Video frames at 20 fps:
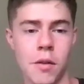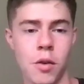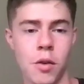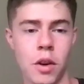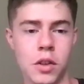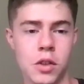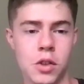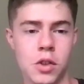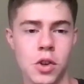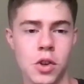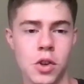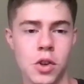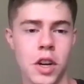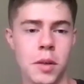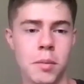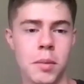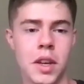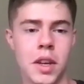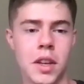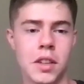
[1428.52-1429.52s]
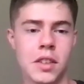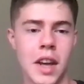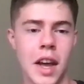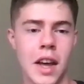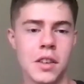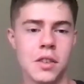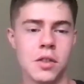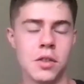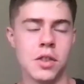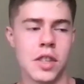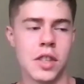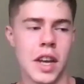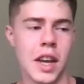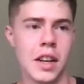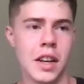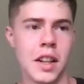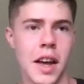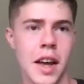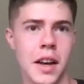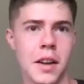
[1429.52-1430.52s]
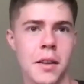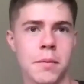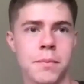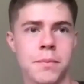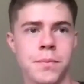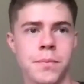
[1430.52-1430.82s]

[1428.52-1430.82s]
everyone's journey because as you said, like,